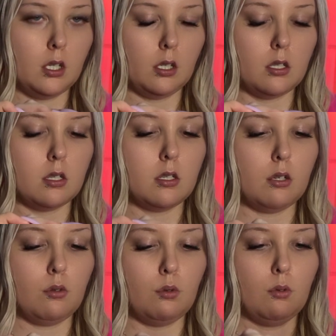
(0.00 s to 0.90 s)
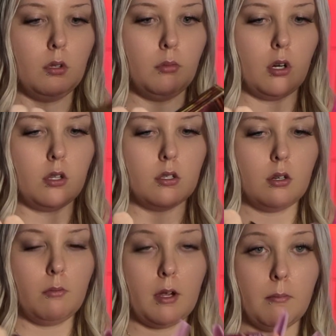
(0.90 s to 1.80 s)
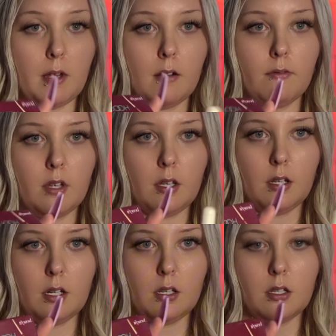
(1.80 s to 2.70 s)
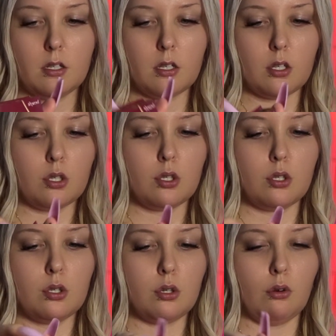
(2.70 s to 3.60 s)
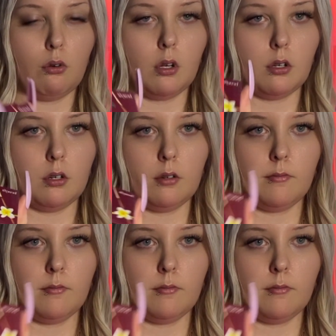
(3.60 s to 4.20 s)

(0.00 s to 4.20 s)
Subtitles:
This is the Hoola Bronzer by Benefit and it is so good.